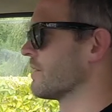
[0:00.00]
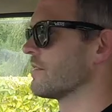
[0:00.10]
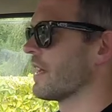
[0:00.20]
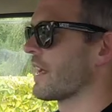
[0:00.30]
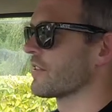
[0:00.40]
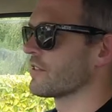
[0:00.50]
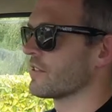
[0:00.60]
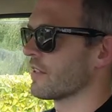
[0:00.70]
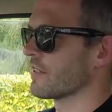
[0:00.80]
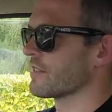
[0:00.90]

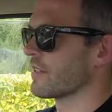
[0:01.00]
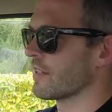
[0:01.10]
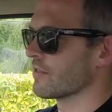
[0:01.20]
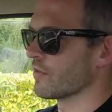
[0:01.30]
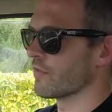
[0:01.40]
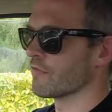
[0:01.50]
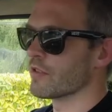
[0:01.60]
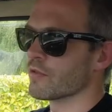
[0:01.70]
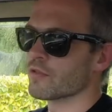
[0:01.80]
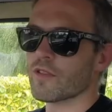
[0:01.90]
dash and uh, sort of the
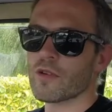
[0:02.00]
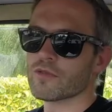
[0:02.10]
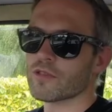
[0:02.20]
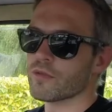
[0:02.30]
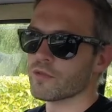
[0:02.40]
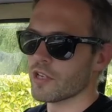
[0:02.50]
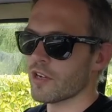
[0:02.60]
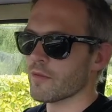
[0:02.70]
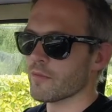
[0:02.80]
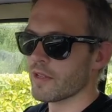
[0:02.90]
real sort of old school
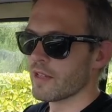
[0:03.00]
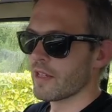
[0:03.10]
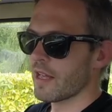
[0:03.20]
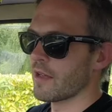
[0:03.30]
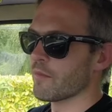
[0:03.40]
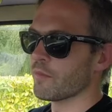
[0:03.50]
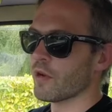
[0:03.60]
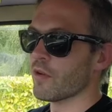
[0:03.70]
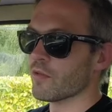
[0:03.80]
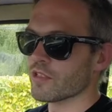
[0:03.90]
charm um,
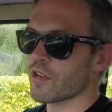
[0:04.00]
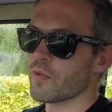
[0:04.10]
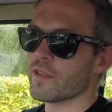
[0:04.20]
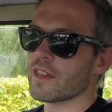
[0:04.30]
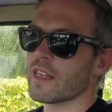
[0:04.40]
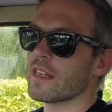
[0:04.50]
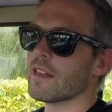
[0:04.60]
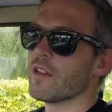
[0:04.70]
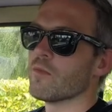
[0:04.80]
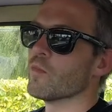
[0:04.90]
but also with the
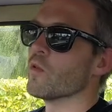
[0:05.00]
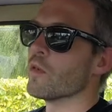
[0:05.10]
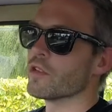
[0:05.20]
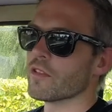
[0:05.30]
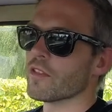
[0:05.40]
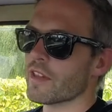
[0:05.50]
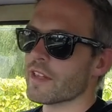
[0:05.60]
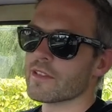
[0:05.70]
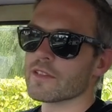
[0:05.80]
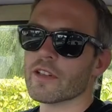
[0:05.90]
more modern
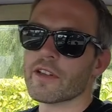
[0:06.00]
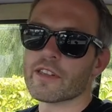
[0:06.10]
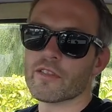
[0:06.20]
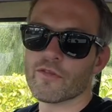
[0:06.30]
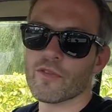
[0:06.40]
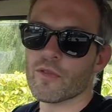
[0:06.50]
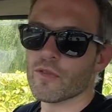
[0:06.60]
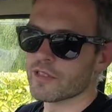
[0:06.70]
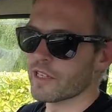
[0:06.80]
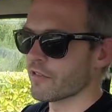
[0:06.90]
things like the four
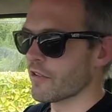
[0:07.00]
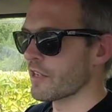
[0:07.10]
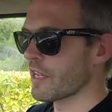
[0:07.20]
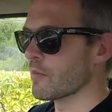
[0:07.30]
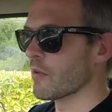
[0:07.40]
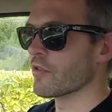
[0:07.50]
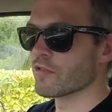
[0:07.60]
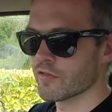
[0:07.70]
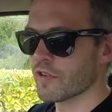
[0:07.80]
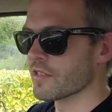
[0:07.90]
synchro
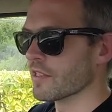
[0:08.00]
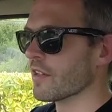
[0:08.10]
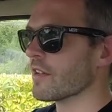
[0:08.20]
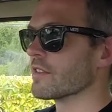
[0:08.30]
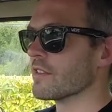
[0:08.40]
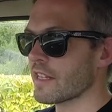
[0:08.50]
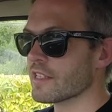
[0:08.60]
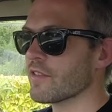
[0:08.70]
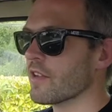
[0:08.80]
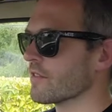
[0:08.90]
gearbox reversing lights
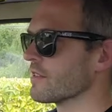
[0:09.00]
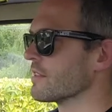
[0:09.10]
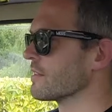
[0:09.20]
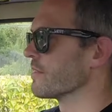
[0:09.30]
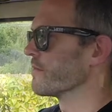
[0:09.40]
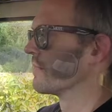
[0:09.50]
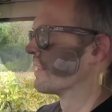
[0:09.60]
negative earth system